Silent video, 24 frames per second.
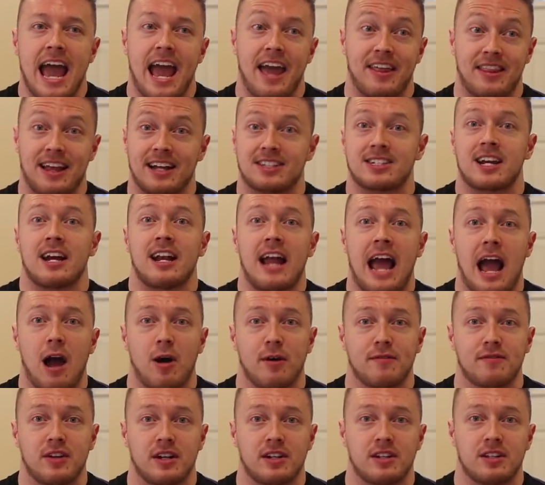And that's kind of
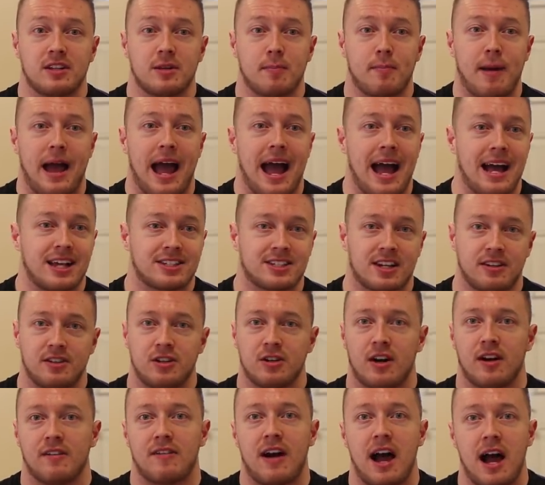how I've done it in the past. I've
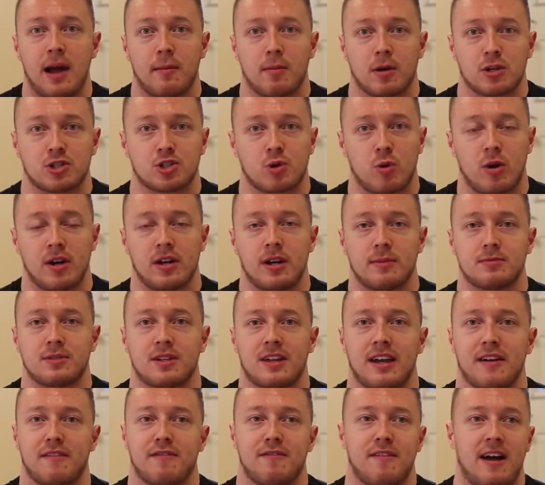high bar squatted up to
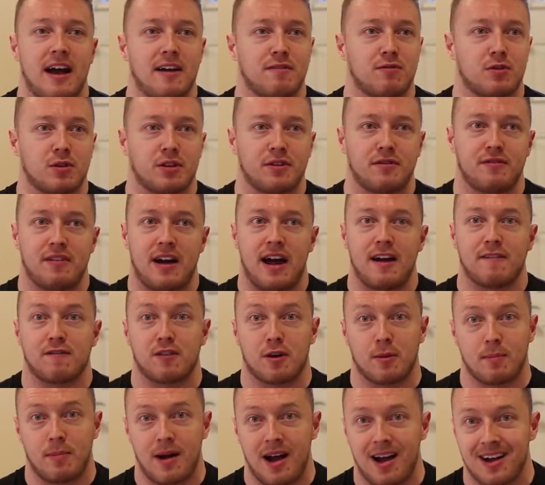like 545
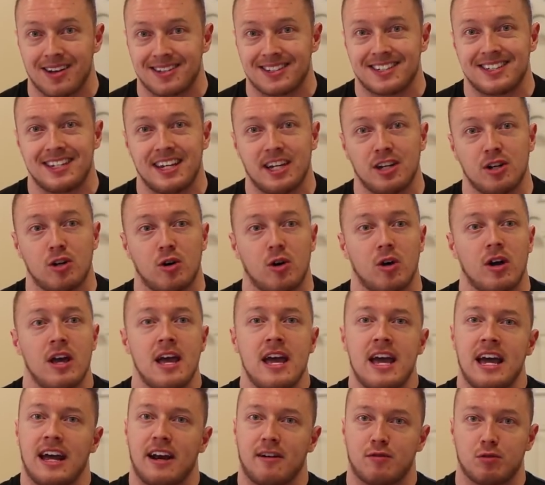for a pause single,
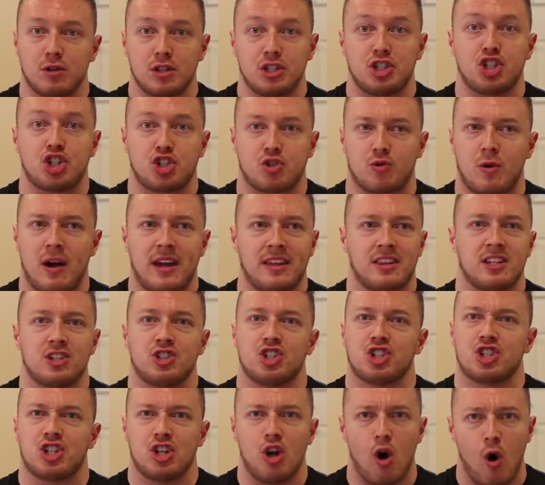and I've really strengthened
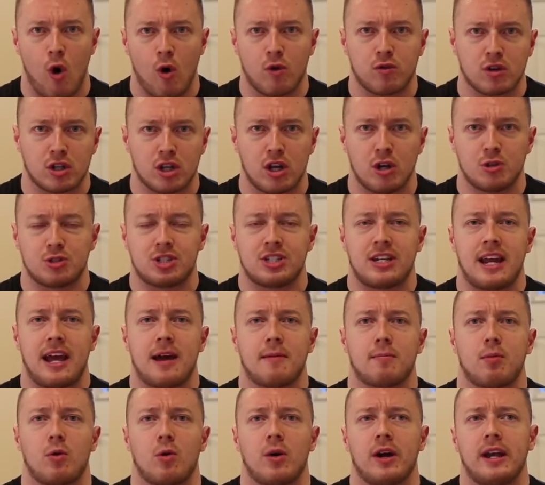just an overload
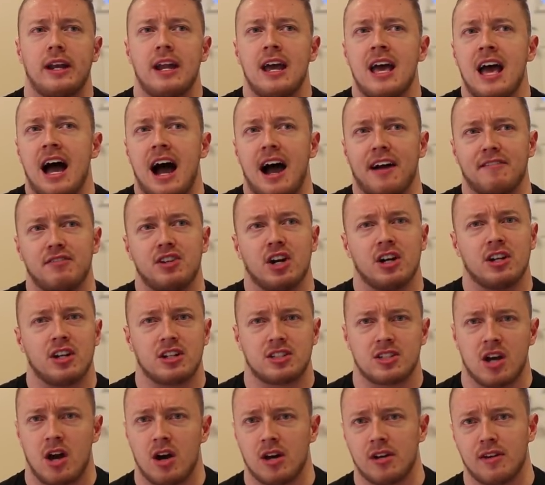standpoint. I've done a
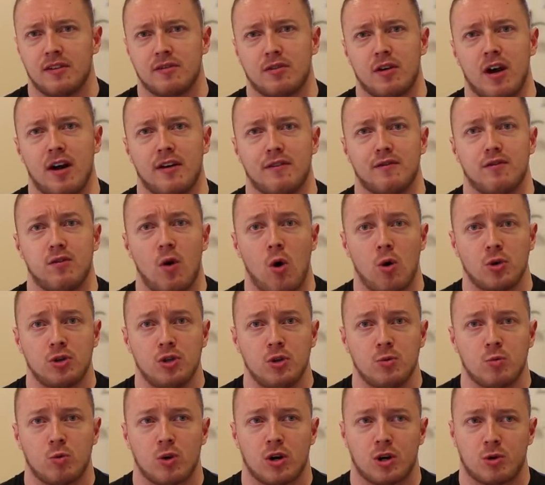ton of
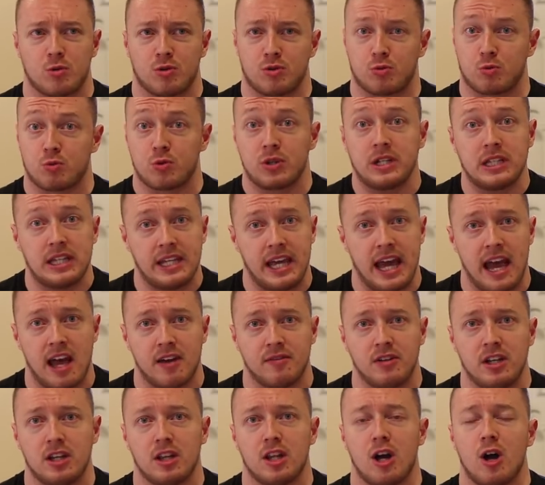volume work with really
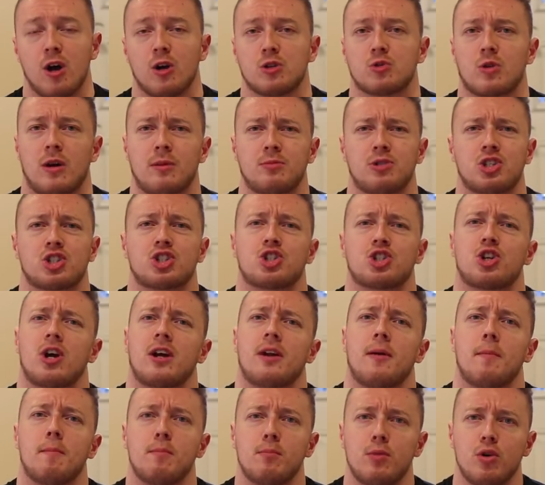heavy loads where I'm just
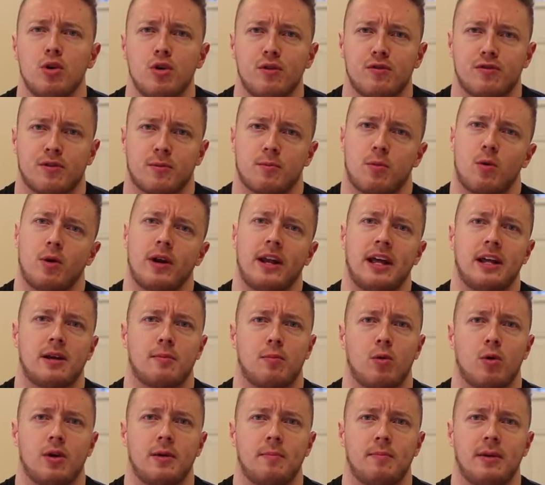trying to move from point A to
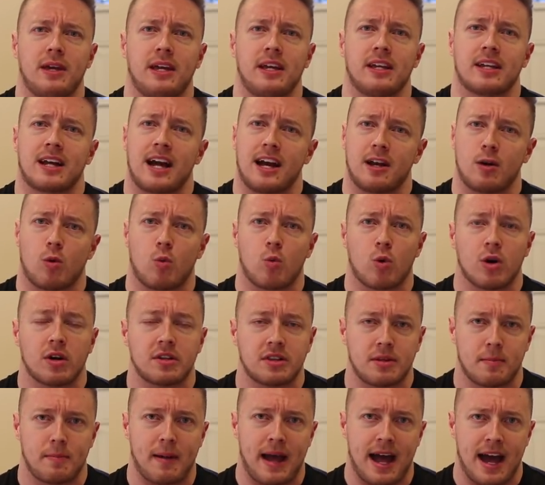point B and kind of
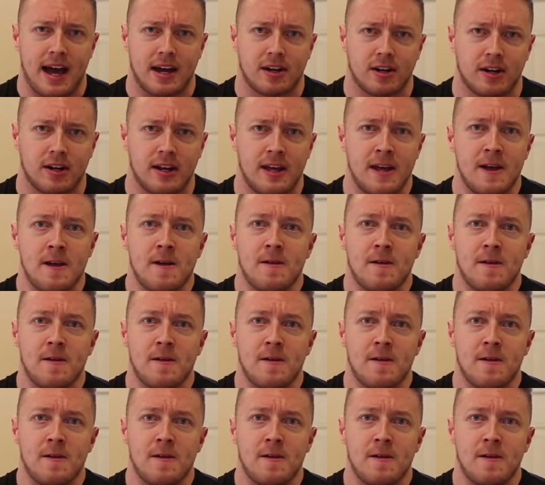work the pattern.